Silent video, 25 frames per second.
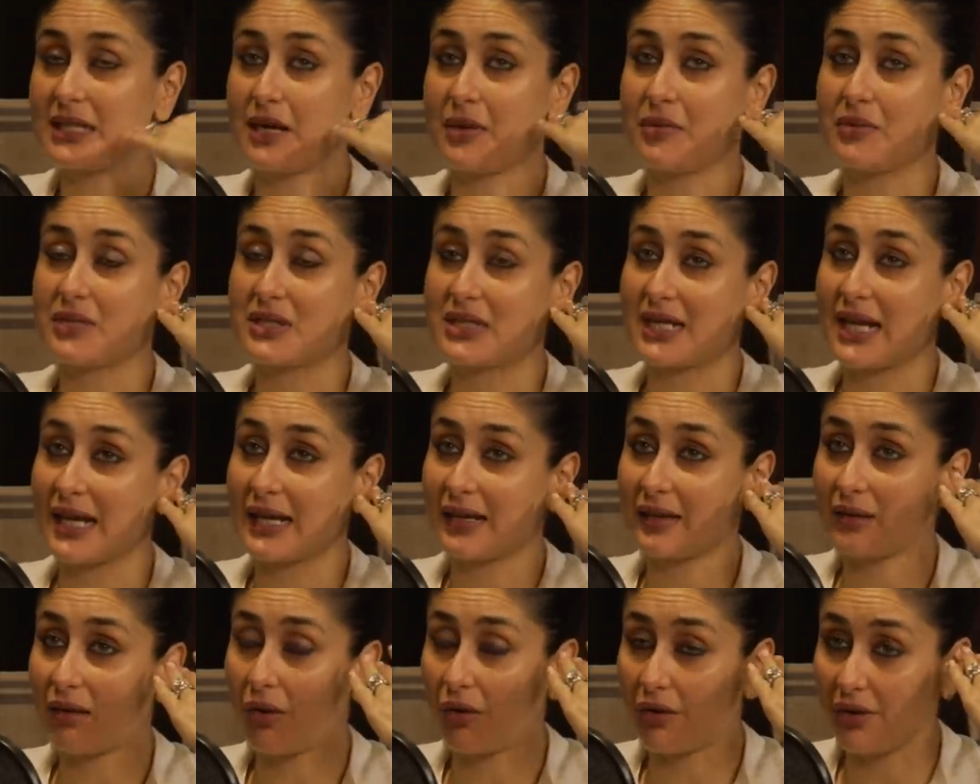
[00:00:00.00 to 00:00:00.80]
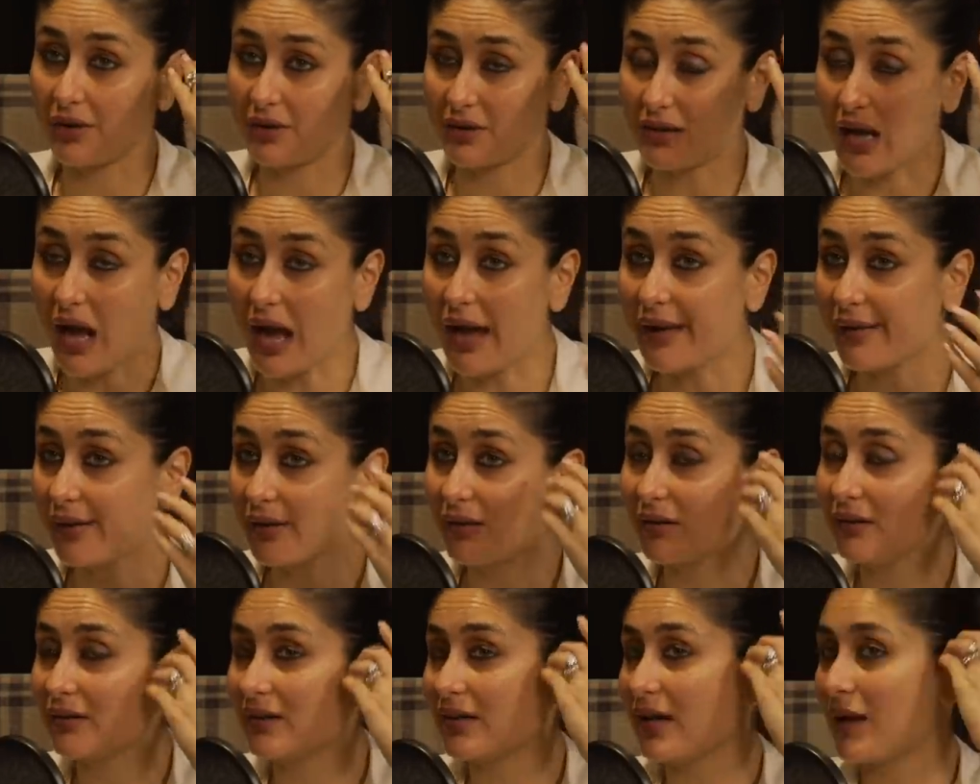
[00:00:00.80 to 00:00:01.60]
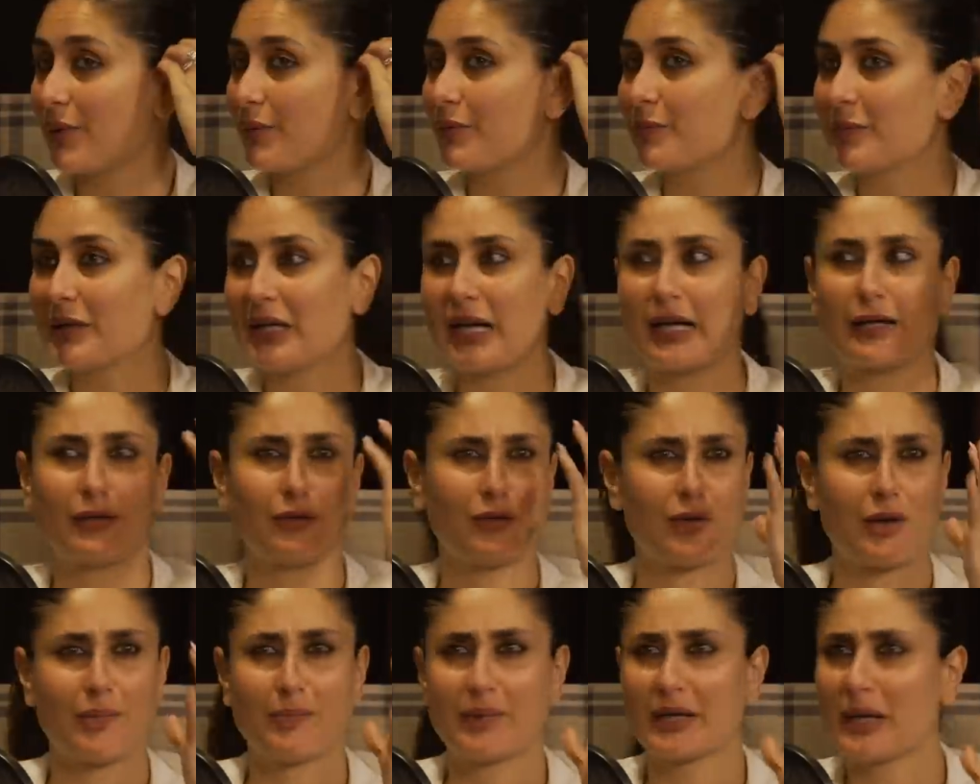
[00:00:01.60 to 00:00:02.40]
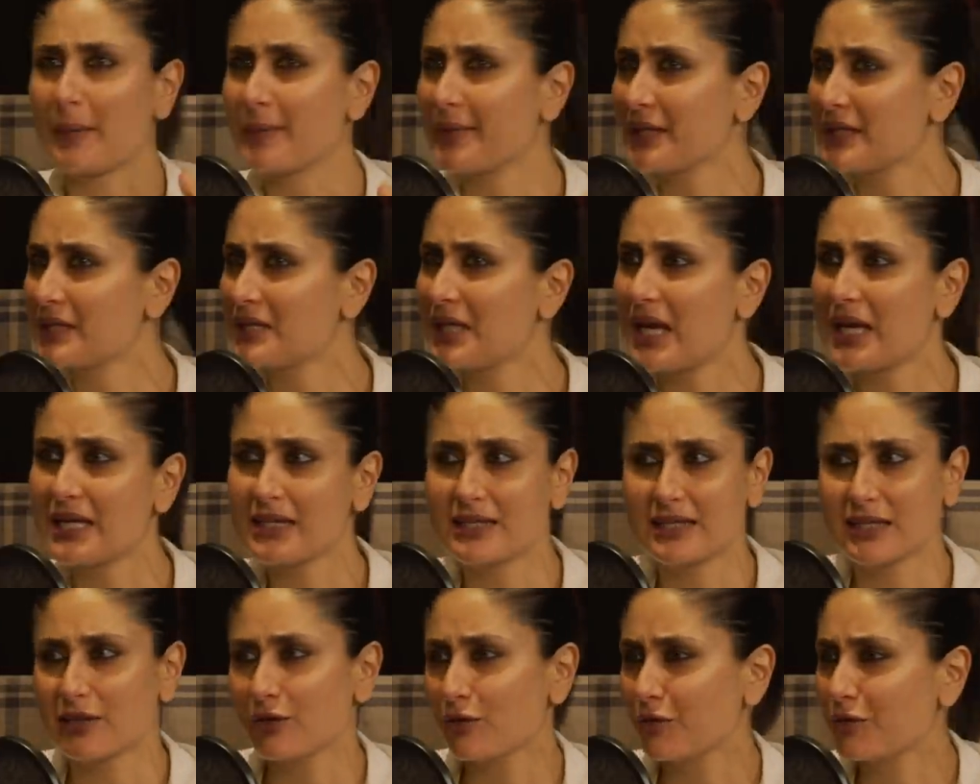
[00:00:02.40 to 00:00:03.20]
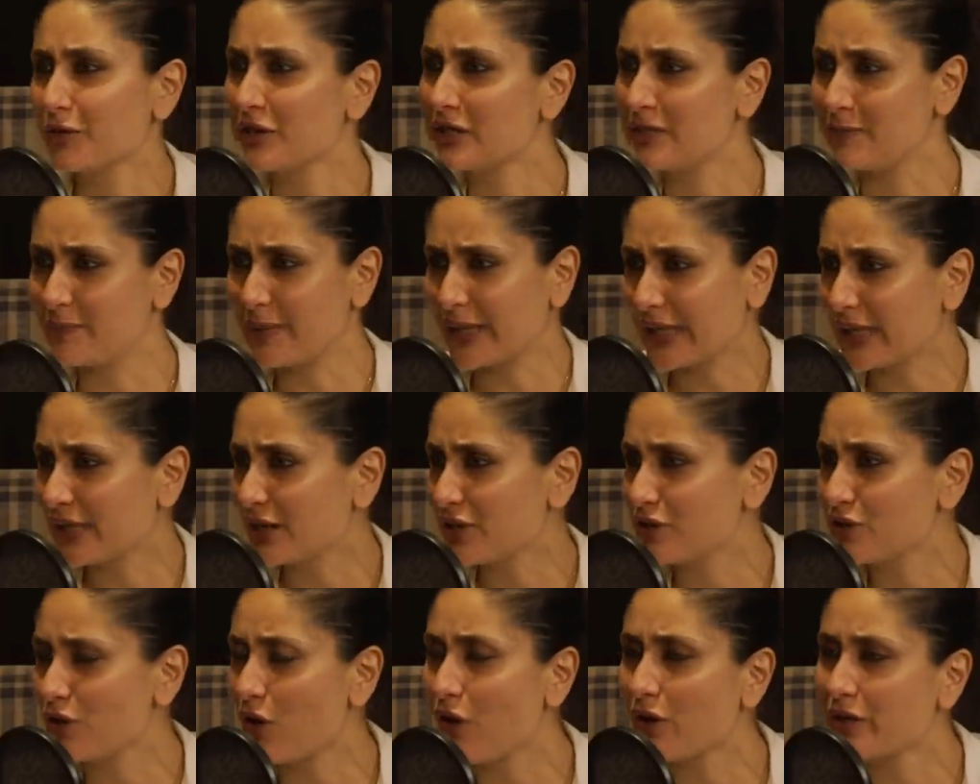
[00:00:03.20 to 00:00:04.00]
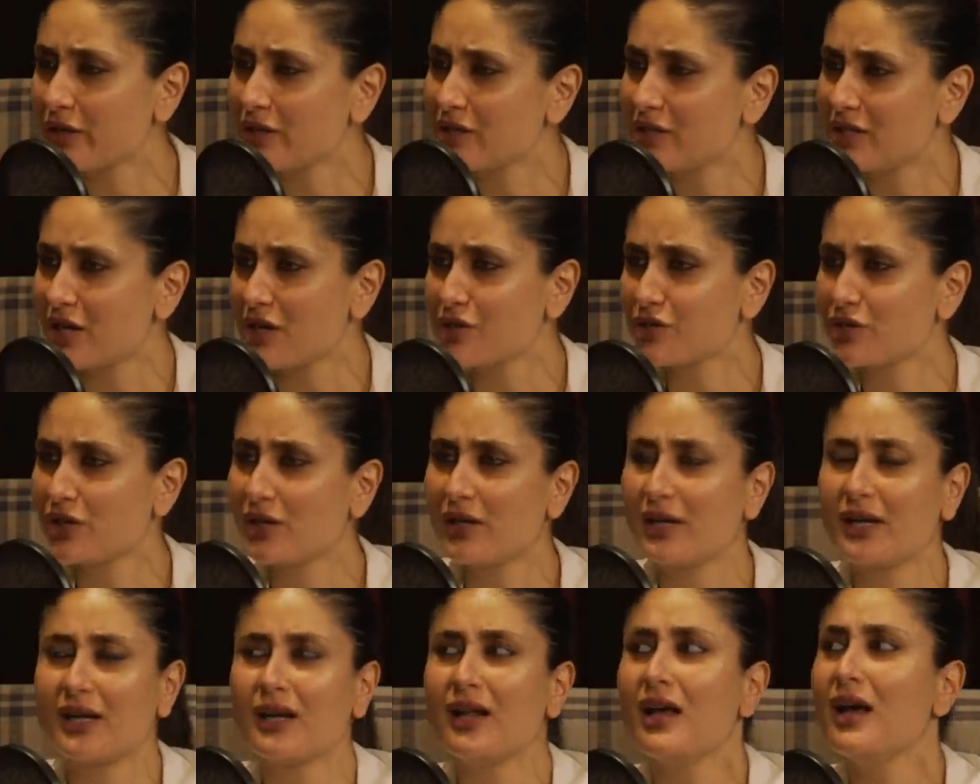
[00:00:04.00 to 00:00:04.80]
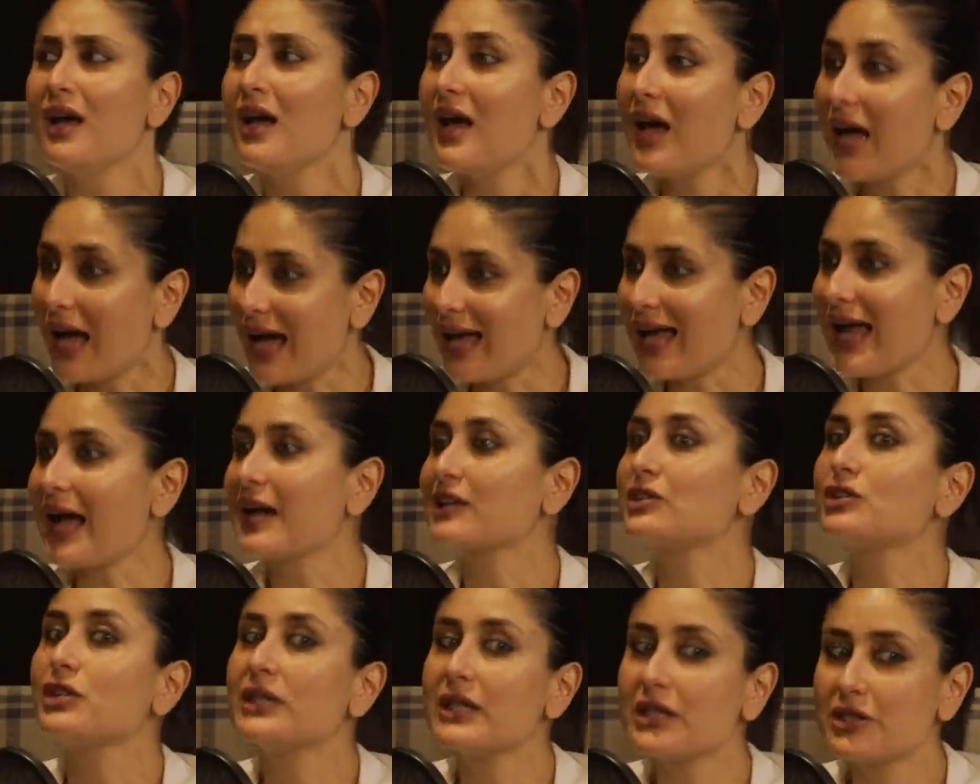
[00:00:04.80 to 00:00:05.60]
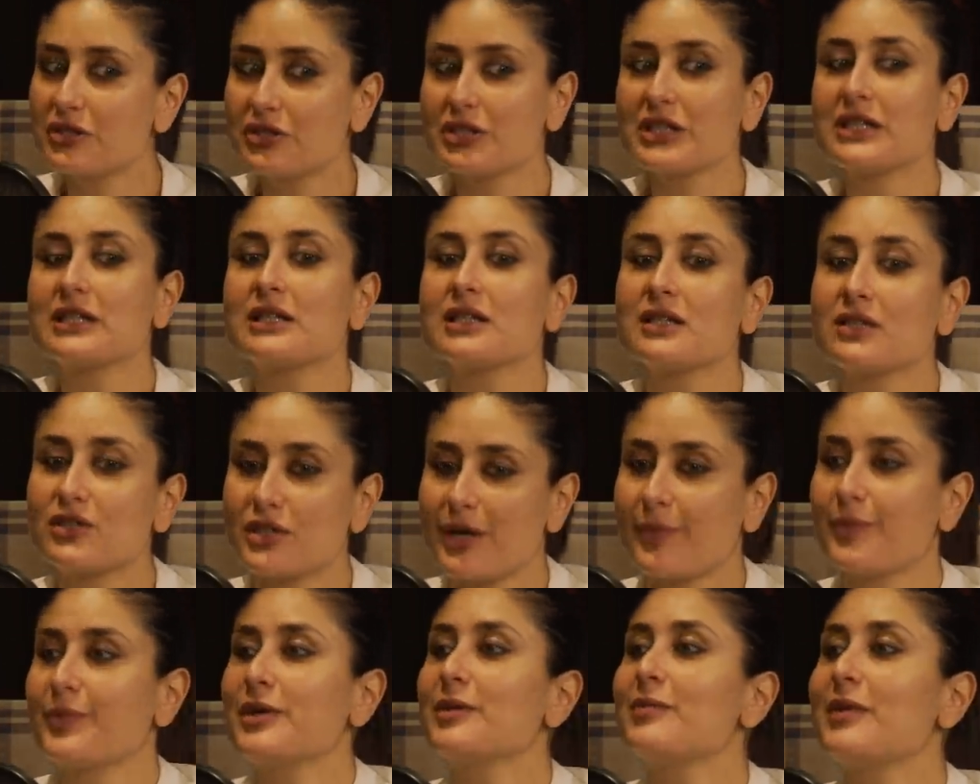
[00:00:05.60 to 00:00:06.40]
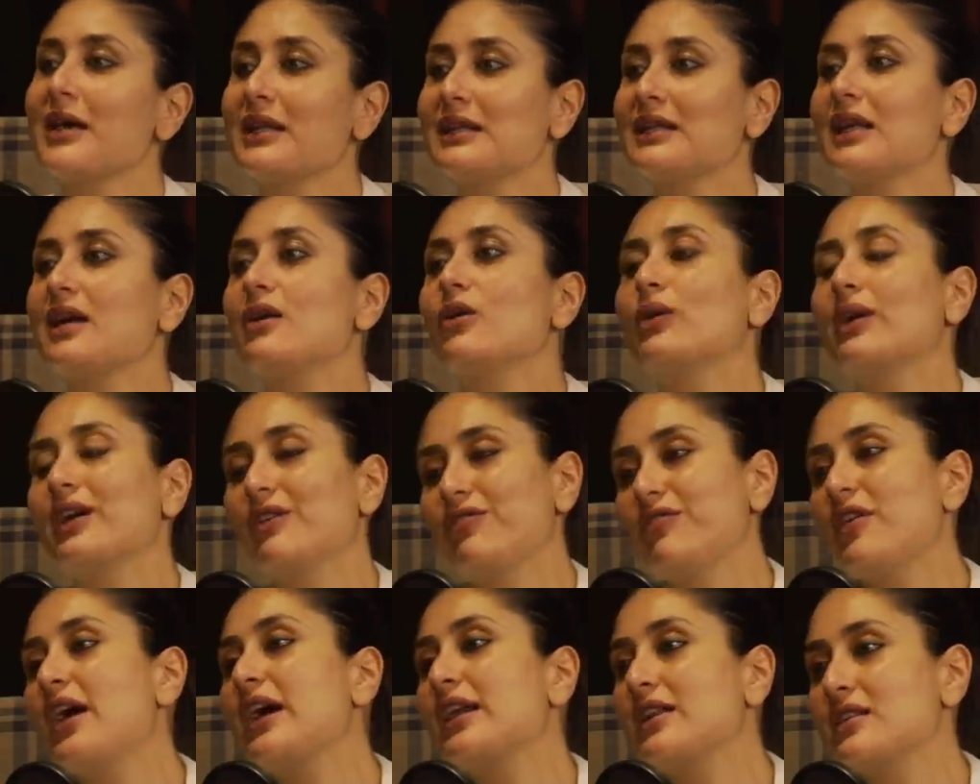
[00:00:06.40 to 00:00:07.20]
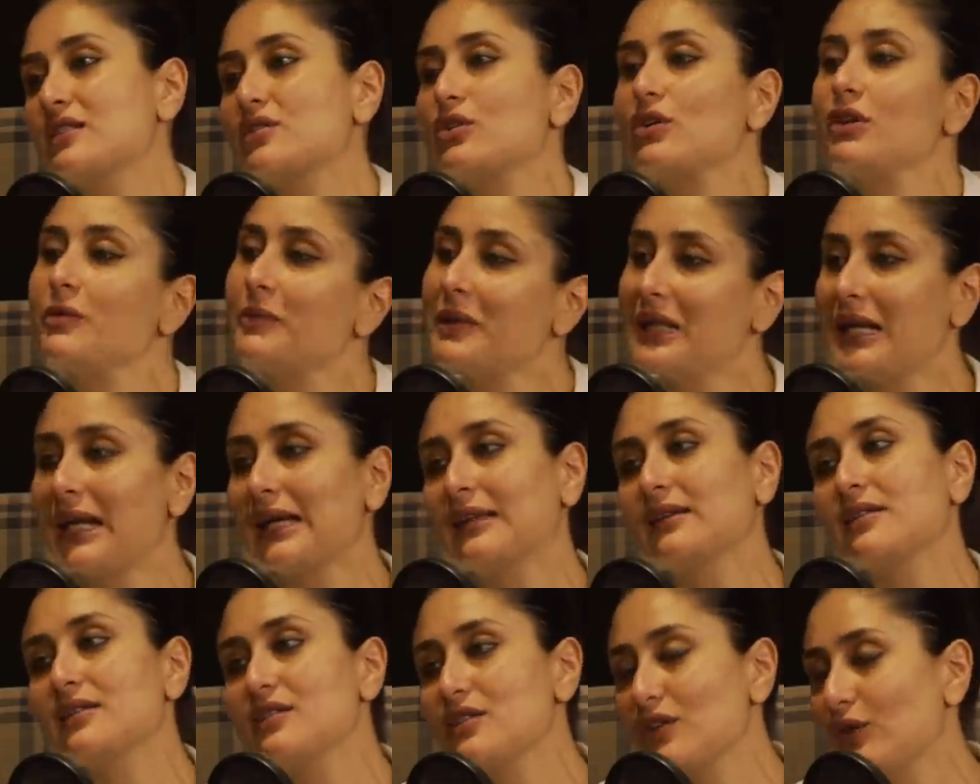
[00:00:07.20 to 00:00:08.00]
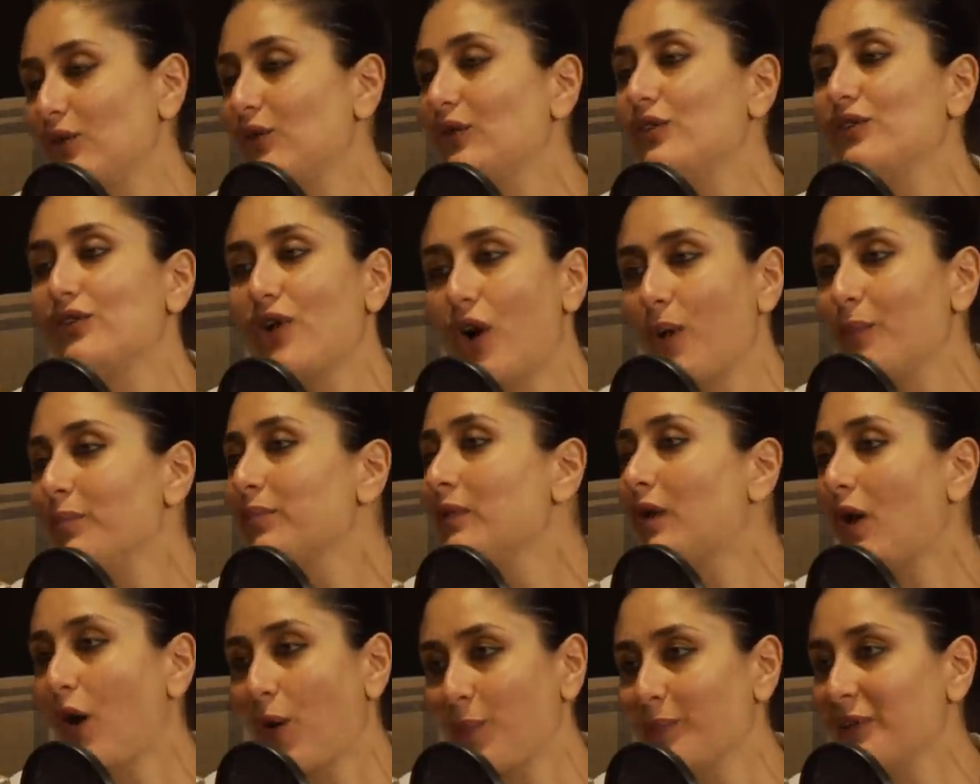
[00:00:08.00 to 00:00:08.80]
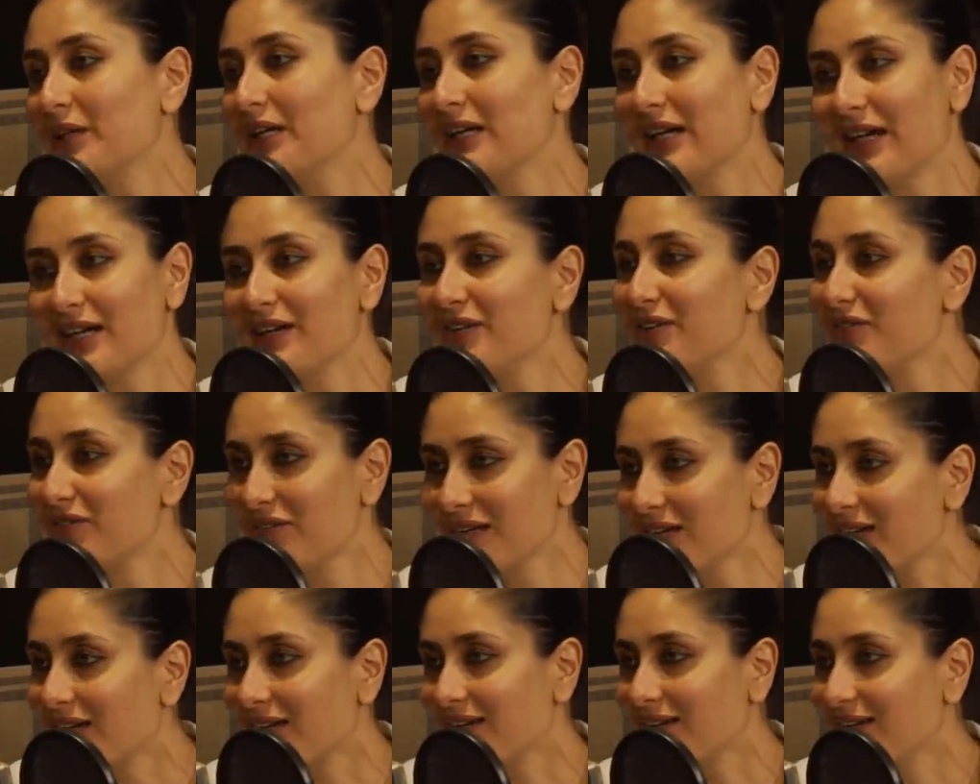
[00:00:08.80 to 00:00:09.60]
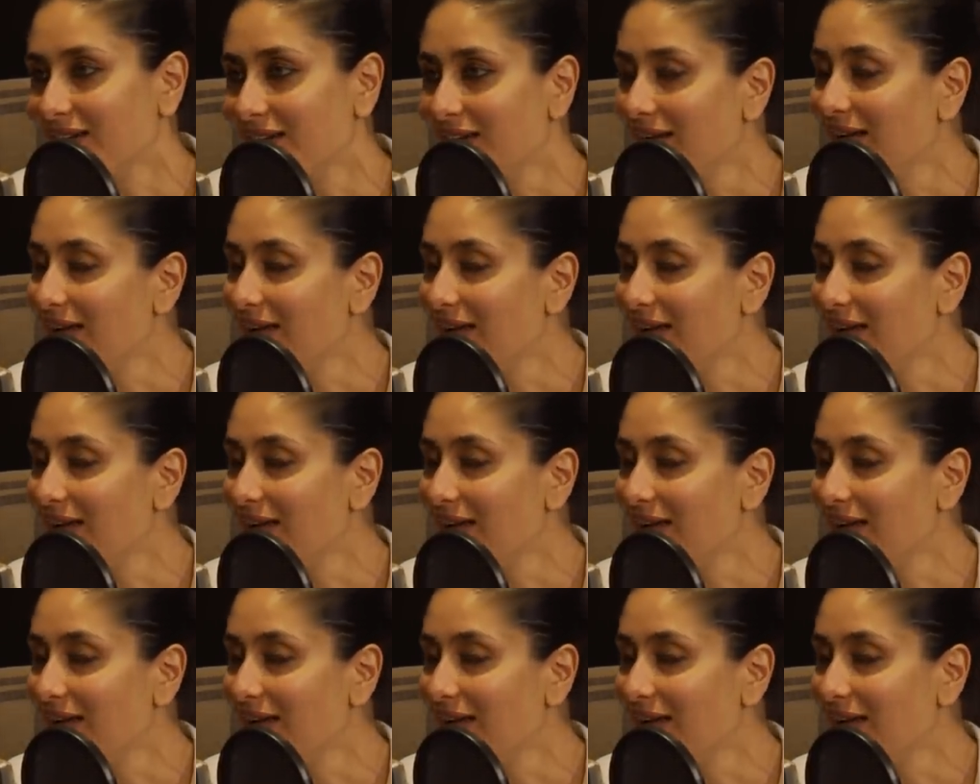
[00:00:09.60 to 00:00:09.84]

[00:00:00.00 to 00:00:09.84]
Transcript: I was like on a diet, and I would be like, you know, I'm becoming size zero for this bikini shot in Tashan. And I actually treated Jab We Met that, okay, fine, it's going to be like this, you know, rom-commy kind of thing.